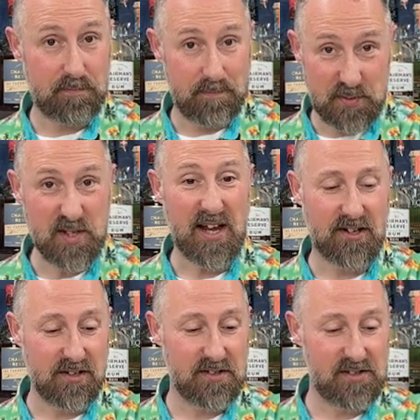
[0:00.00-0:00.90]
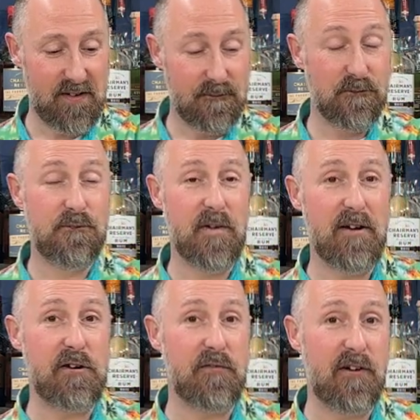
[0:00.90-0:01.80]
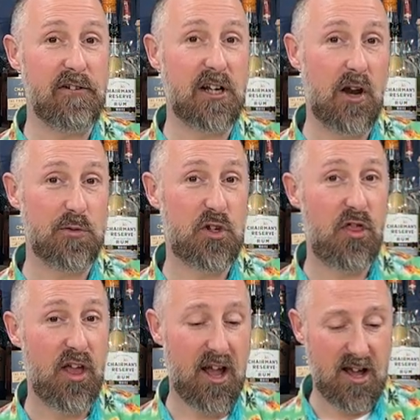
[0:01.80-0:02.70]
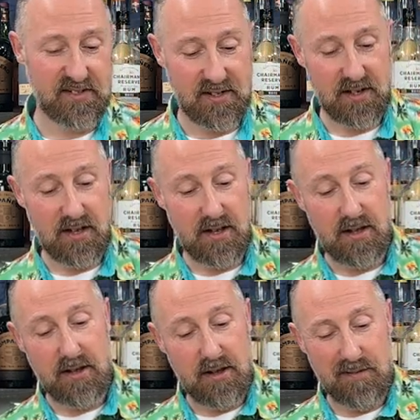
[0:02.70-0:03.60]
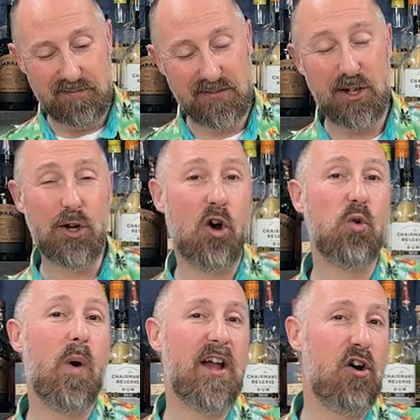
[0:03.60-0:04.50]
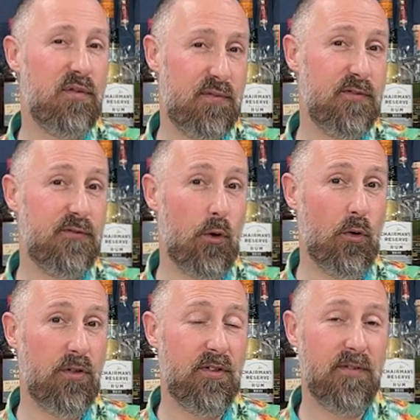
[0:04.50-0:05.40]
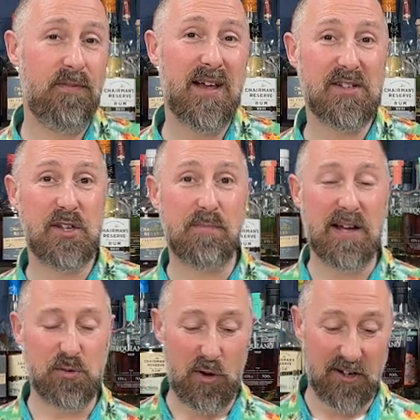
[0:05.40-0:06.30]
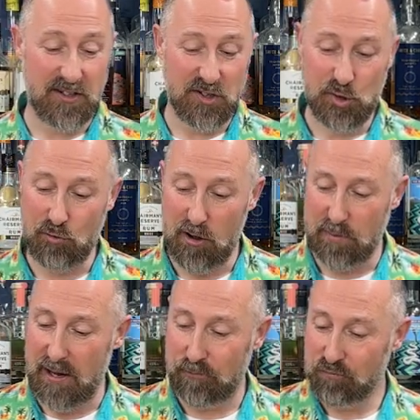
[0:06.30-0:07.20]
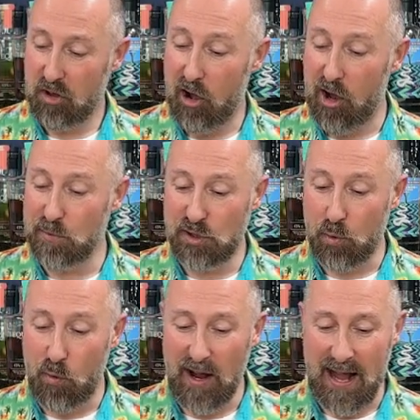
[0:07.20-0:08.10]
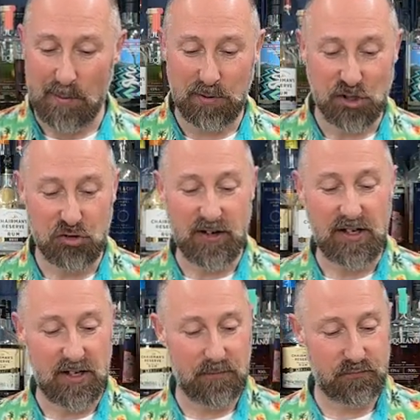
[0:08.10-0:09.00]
second, very, very close third, long way off fourth. That's the best way I can describe that. I would quite happily drink